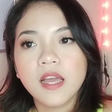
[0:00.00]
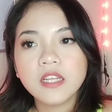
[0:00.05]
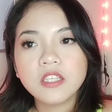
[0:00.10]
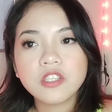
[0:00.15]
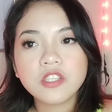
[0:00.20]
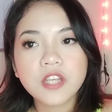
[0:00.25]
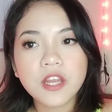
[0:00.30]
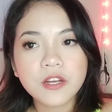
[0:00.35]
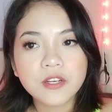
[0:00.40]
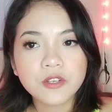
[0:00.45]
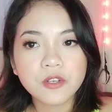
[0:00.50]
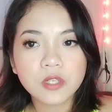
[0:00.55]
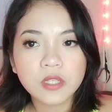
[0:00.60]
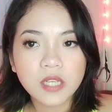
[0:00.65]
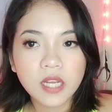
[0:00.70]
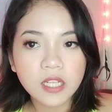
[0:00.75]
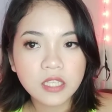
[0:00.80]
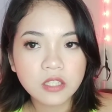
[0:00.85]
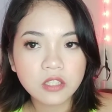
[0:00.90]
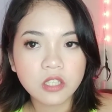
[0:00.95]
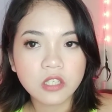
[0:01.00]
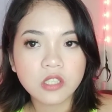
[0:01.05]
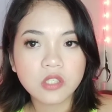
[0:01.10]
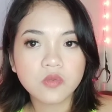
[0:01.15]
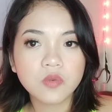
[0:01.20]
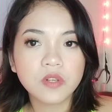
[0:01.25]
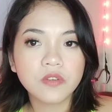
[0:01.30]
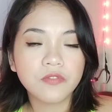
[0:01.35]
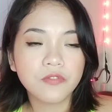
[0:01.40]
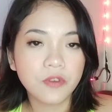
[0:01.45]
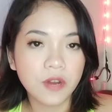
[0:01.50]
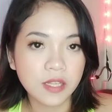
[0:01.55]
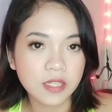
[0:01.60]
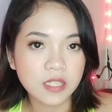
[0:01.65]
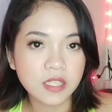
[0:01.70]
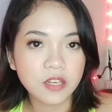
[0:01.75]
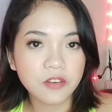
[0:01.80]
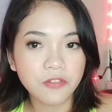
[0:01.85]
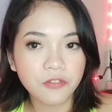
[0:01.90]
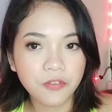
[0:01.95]
and share your calendars with
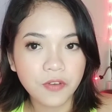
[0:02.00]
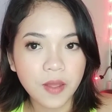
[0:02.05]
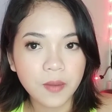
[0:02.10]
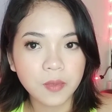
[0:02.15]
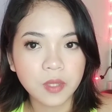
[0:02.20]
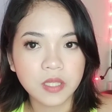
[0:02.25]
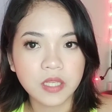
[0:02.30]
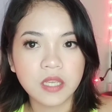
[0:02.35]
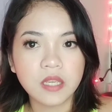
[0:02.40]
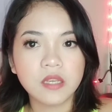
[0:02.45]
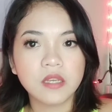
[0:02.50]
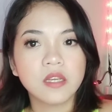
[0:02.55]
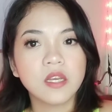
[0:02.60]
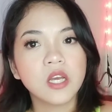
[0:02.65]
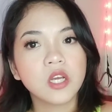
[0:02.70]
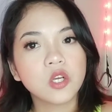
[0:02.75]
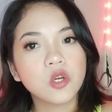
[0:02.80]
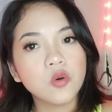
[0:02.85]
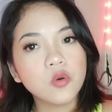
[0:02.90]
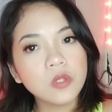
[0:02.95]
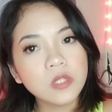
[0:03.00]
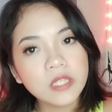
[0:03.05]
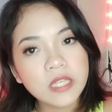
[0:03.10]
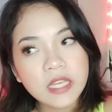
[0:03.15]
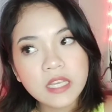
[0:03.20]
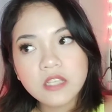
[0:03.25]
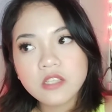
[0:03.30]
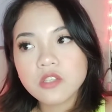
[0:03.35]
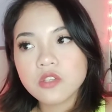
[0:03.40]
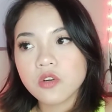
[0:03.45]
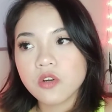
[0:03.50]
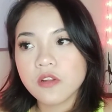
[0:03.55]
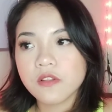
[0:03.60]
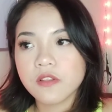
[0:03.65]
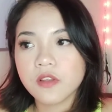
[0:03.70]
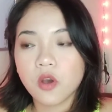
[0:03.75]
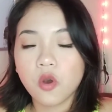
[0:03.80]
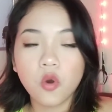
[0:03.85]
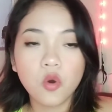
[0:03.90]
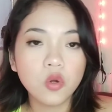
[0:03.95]
friends and family, colleagues,
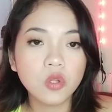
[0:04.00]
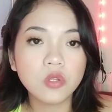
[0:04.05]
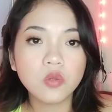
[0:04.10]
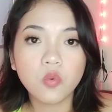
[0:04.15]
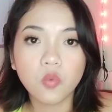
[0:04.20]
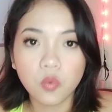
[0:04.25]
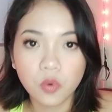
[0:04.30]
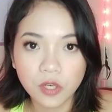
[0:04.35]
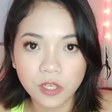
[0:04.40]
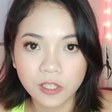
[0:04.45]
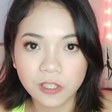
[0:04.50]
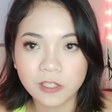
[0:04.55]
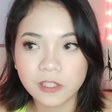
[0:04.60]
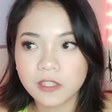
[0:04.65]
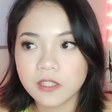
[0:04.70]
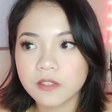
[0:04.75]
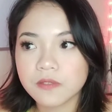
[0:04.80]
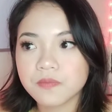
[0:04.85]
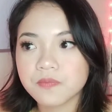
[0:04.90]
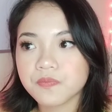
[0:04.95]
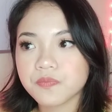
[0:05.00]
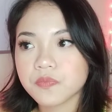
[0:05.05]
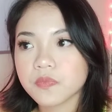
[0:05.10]
or the whole world.